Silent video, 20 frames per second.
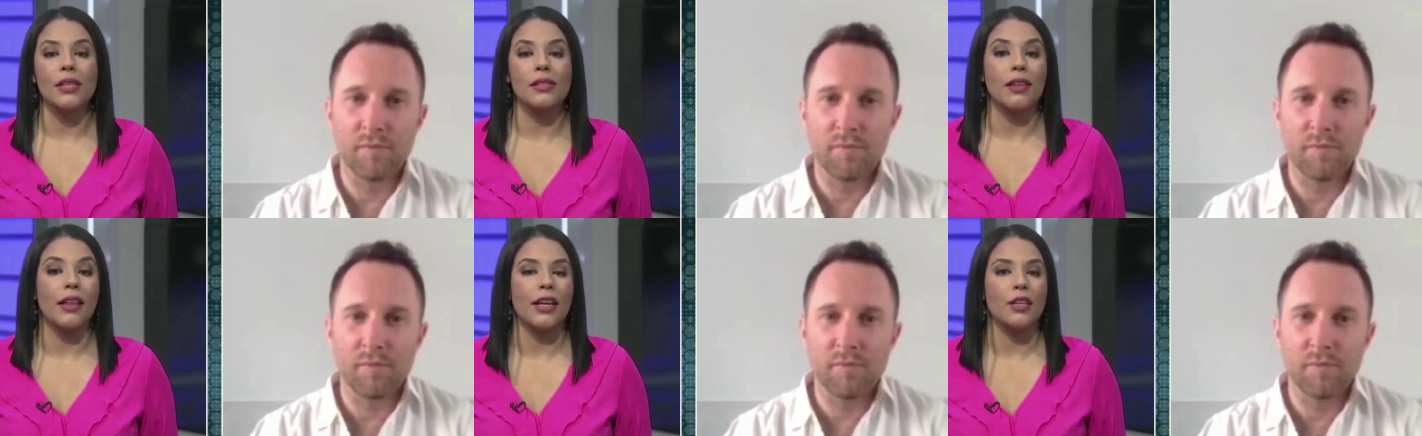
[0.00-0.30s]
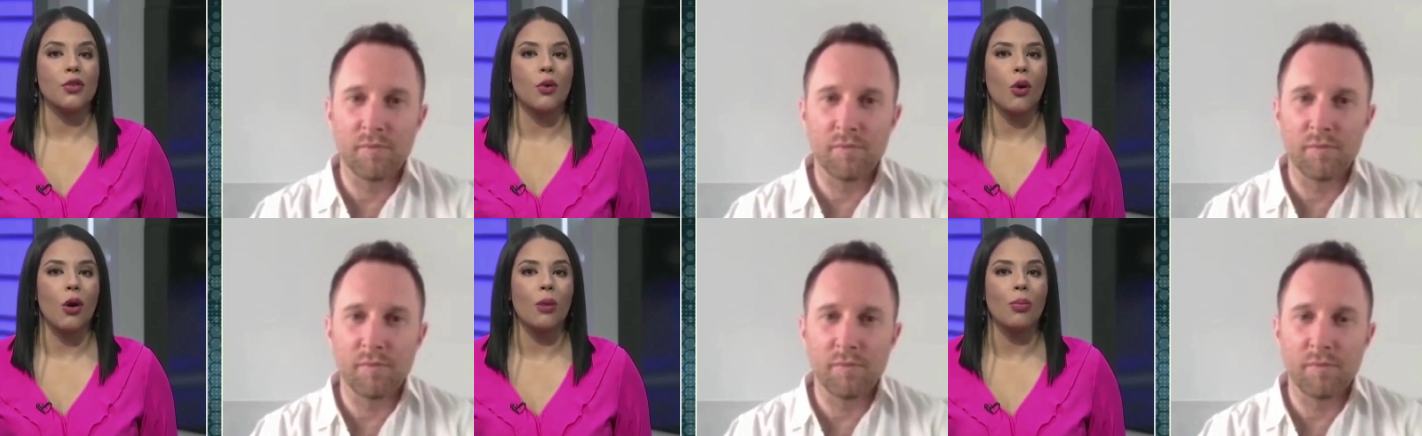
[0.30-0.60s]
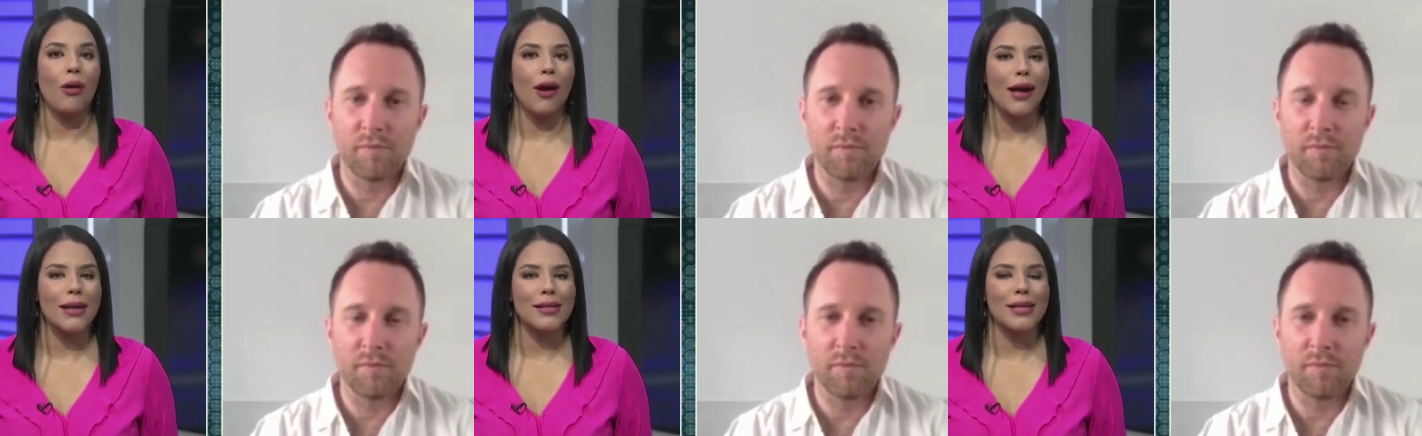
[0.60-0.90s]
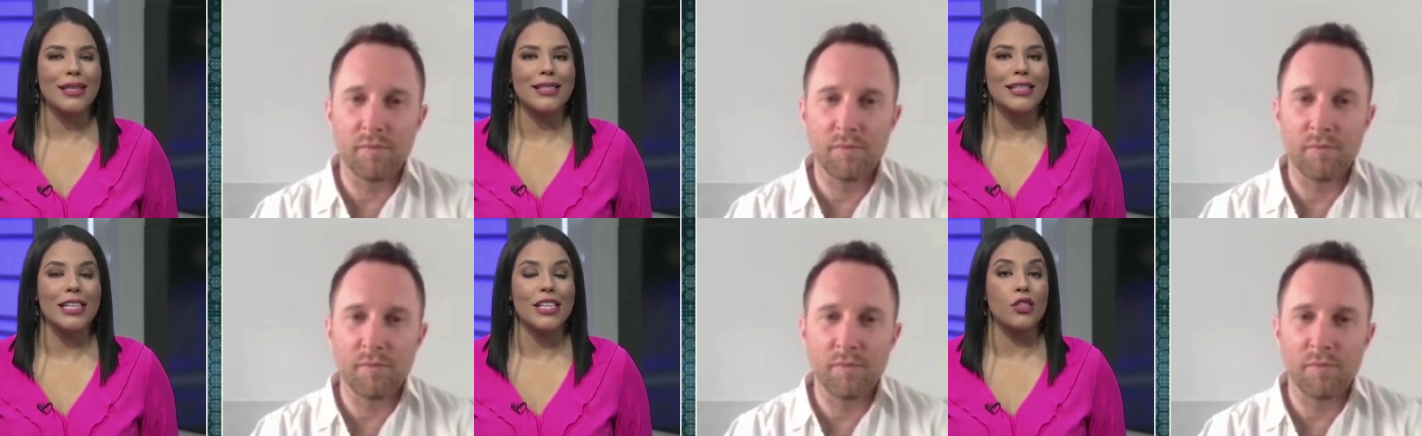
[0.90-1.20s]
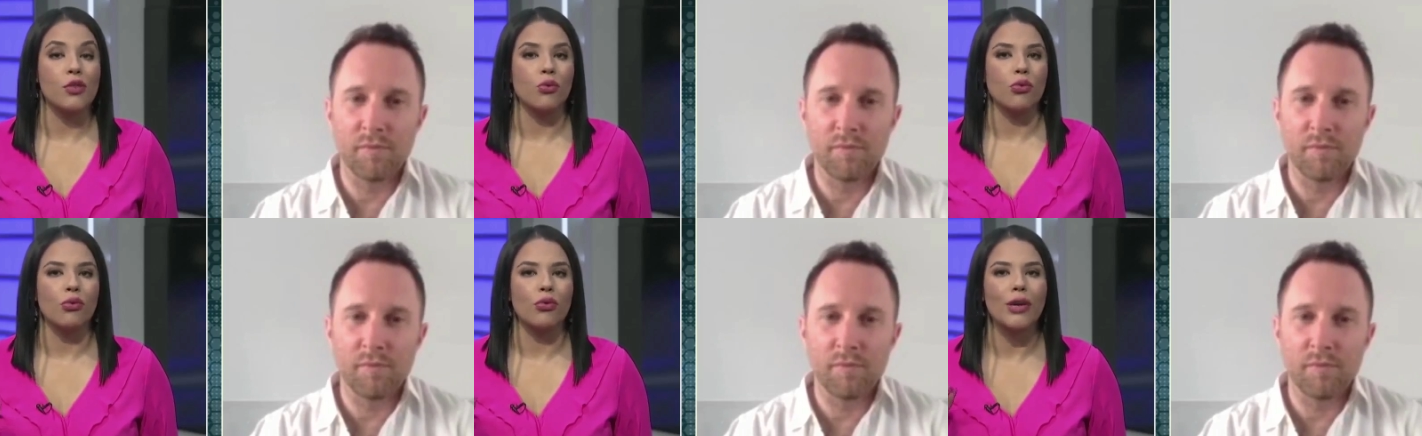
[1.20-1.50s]
Speaker 1: a U.S. electoral process
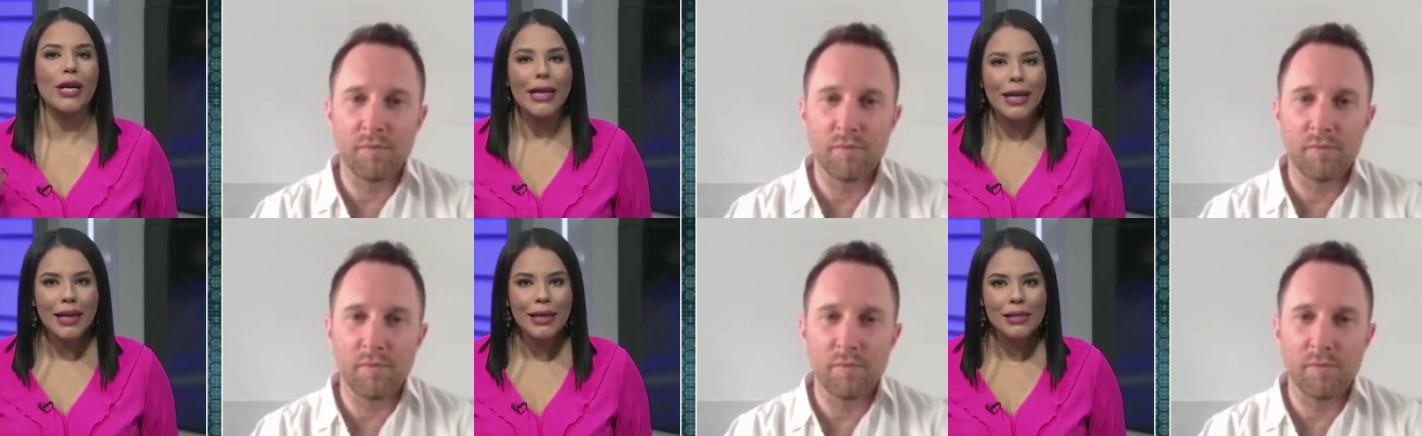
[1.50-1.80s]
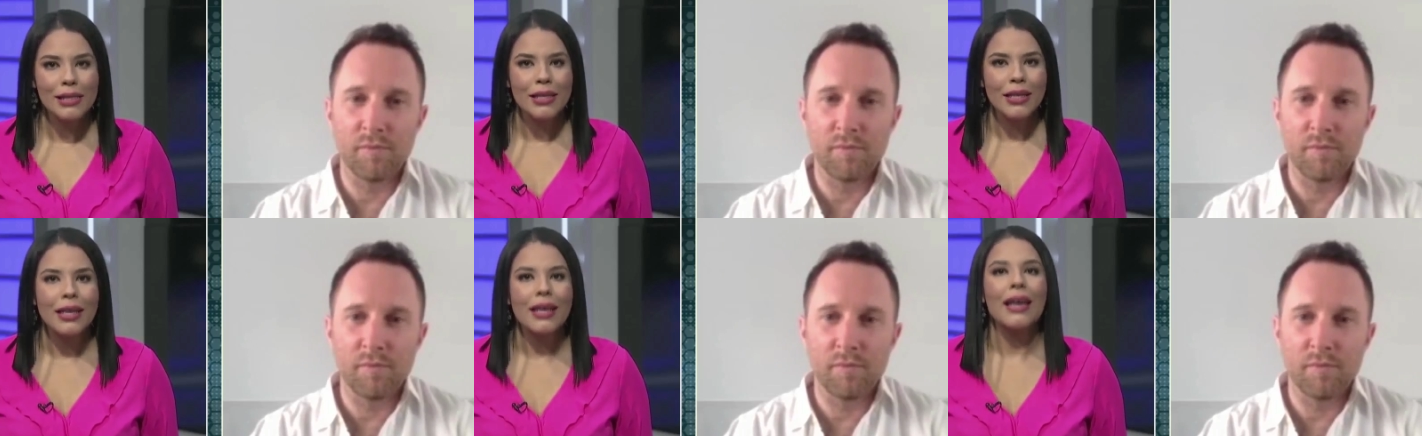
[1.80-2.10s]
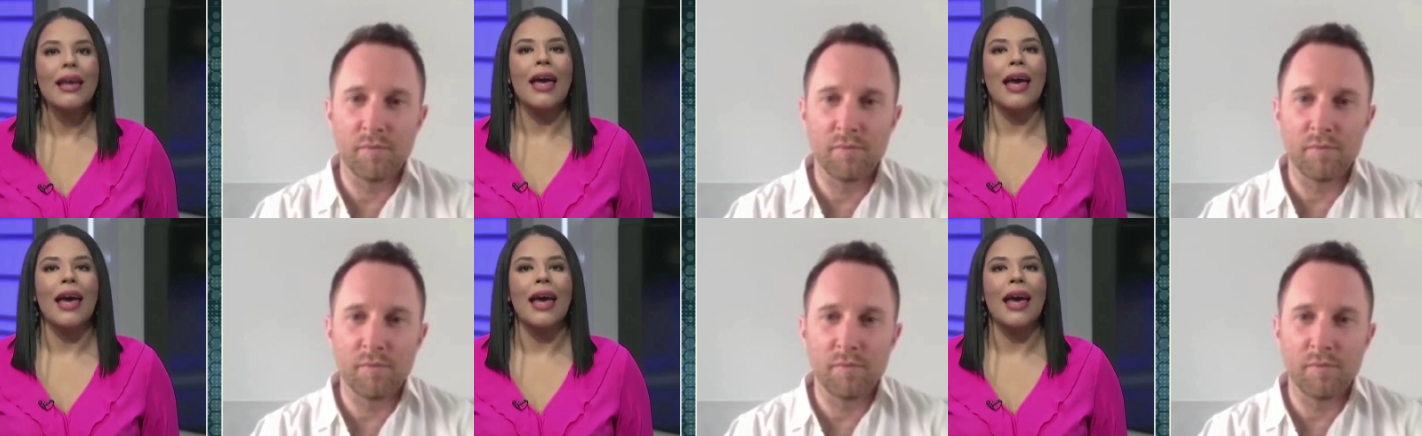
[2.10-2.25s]
is rigged